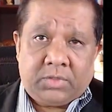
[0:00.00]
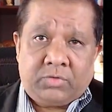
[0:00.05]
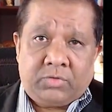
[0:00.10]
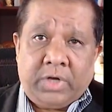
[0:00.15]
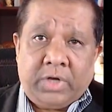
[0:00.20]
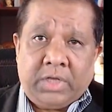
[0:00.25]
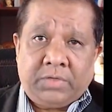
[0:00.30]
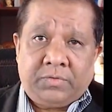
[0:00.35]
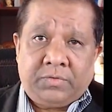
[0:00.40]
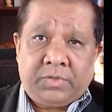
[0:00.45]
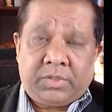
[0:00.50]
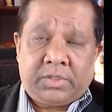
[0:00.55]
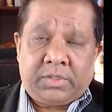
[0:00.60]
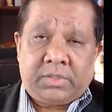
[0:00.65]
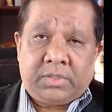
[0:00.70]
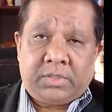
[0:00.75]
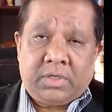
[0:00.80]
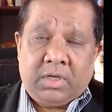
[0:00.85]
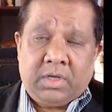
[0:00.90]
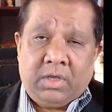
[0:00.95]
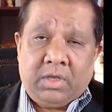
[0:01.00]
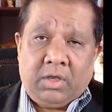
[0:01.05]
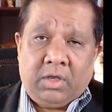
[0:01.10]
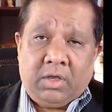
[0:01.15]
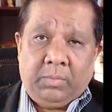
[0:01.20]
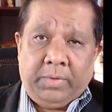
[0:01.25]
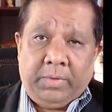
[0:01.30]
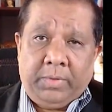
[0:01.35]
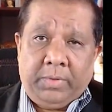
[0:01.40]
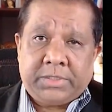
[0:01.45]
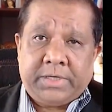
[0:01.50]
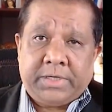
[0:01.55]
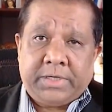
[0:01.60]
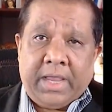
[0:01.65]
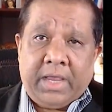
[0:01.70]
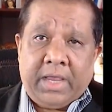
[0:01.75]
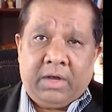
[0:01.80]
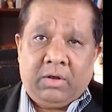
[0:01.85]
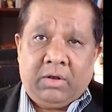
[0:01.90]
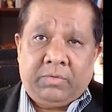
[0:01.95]
transverse oblique
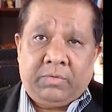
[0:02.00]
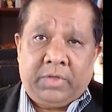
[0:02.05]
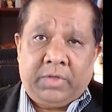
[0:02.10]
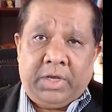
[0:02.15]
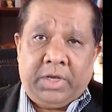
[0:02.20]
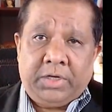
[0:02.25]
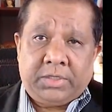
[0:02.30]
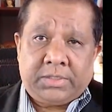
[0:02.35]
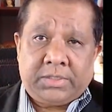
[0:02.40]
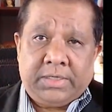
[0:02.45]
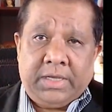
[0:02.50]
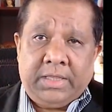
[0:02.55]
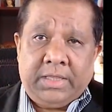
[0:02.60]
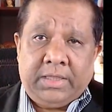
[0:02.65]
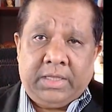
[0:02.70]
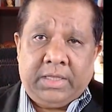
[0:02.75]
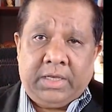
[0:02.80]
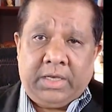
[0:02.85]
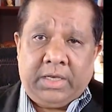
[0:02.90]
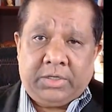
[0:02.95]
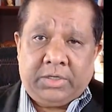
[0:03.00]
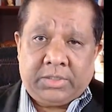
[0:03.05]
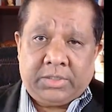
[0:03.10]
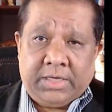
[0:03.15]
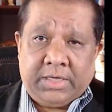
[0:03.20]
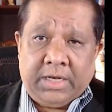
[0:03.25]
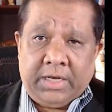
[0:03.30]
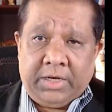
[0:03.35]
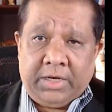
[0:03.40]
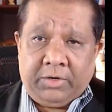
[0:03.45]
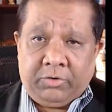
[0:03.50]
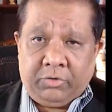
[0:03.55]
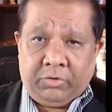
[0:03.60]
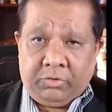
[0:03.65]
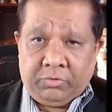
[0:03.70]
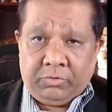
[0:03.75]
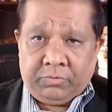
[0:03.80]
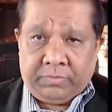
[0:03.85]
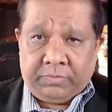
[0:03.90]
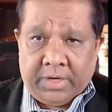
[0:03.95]
scan of in the interscalene
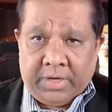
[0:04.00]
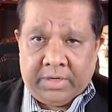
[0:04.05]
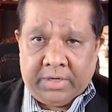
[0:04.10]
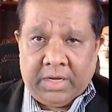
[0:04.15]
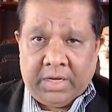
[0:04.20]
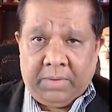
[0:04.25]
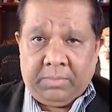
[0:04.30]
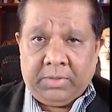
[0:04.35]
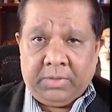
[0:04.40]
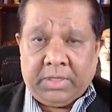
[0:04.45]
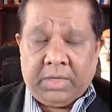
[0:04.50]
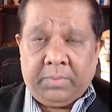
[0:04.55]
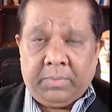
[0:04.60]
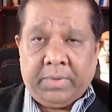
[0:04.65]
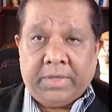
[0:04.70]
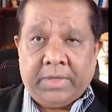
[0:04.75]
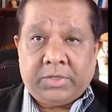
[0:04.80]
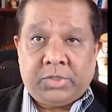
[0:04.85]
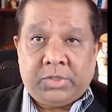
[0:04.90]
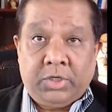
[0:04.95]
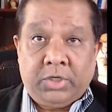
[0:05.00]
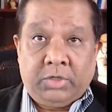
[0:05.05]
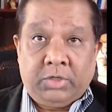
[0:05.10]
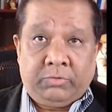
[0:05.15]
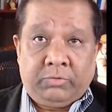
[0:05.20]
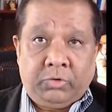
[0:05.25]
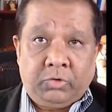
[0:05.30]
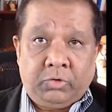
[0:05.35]
groove and labeled them as nerve